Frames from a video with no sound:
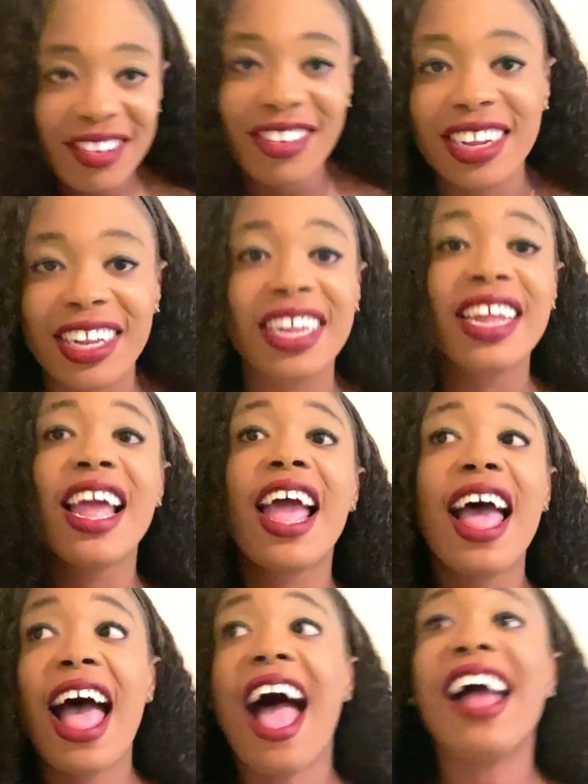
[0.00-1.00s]
it.
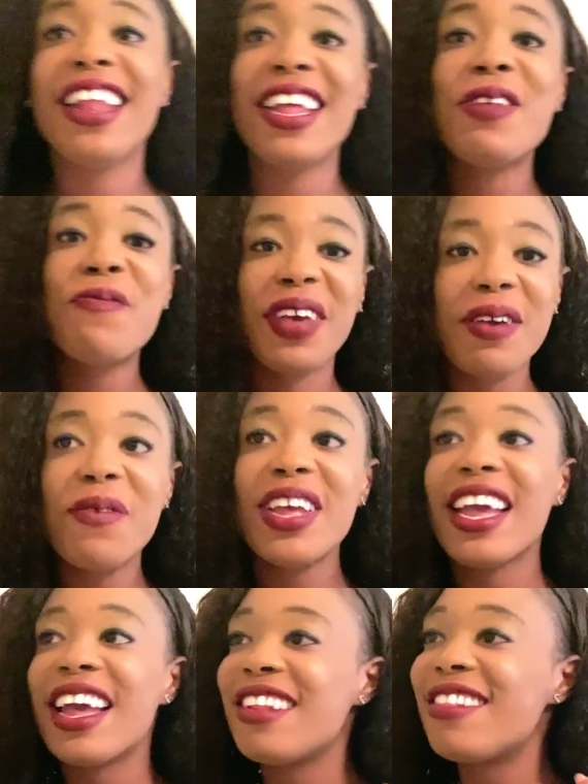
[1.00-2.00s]
And then the baby
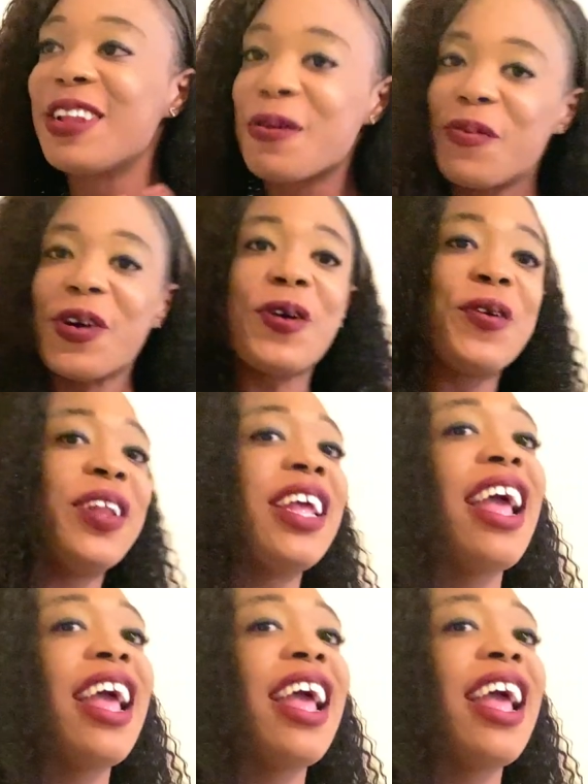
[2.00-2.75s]
head slip out.